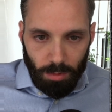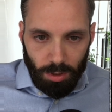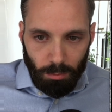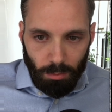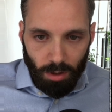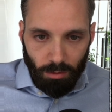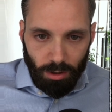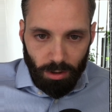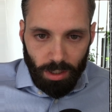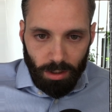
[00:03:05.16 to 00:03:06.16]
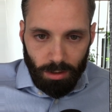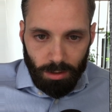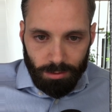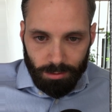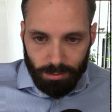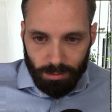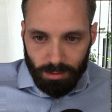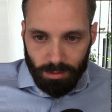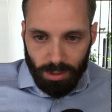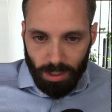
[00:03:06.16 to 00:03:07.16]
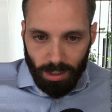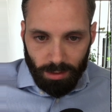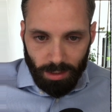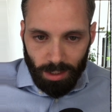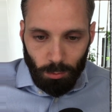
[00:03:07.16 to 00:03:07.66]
in Bavaria. And then